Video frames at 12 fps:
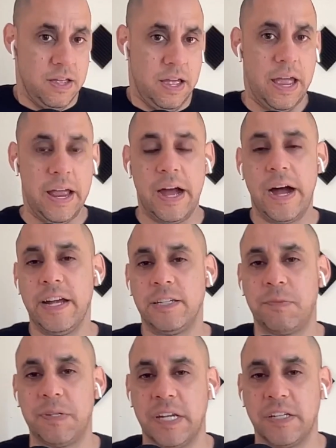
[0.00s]
AIs
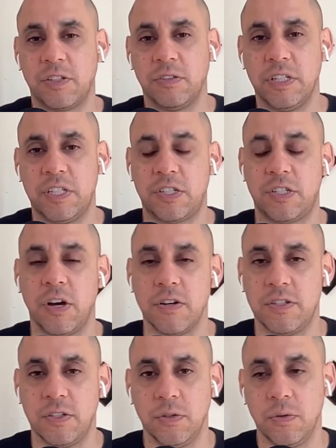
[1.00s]
potentially start
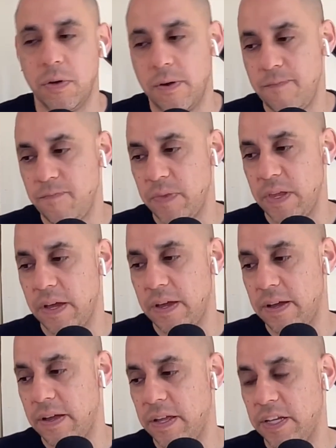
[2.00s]
to
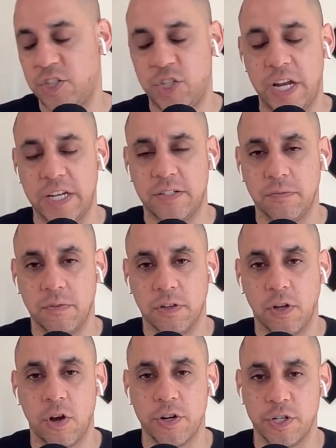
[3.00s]
exchange
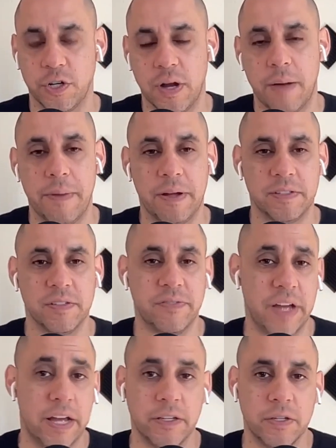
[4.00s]
larger amounts of
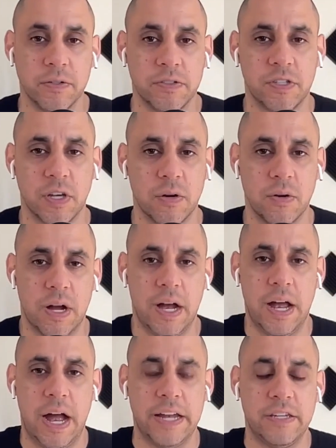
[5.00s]
value. So
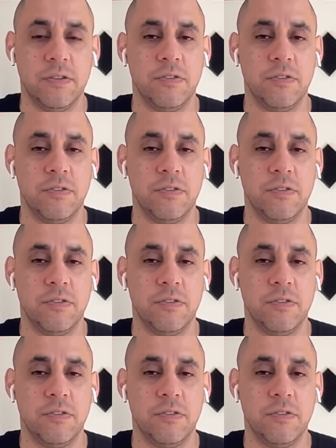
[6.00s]
I do